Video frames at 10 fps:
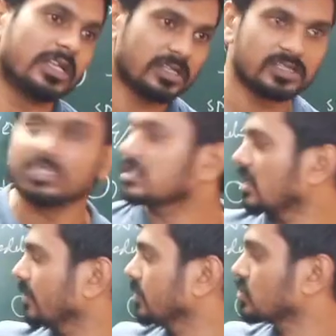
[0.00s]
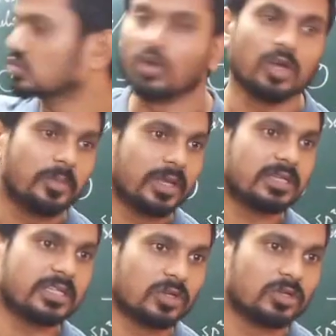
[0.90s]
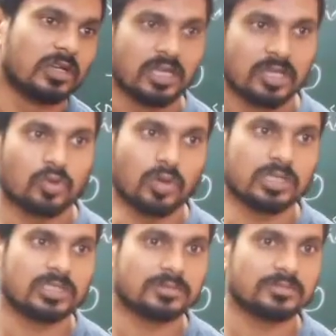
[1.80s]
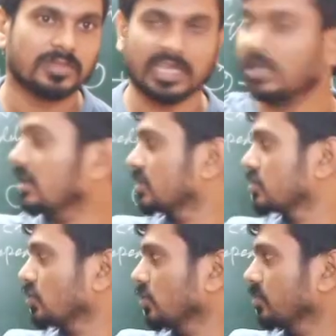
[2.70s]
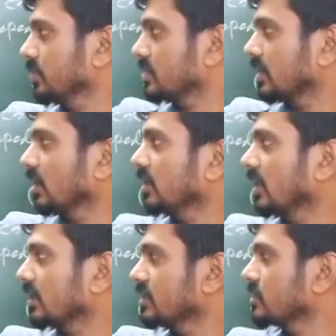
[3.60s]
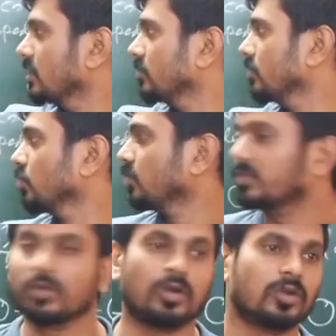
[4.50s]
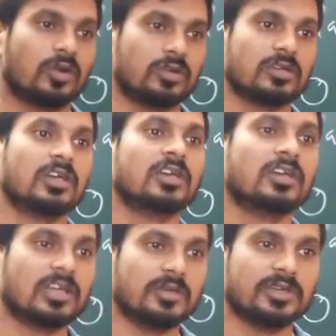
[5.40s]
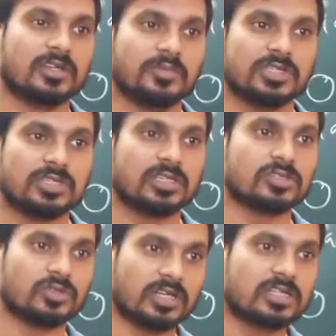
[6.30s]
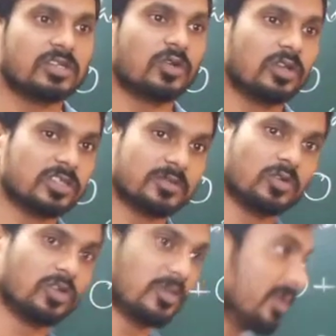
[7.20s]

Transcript: and this have a strong bent on quantum mechanics. So basically at this level you people are not having a basic introductory knowledge of quantum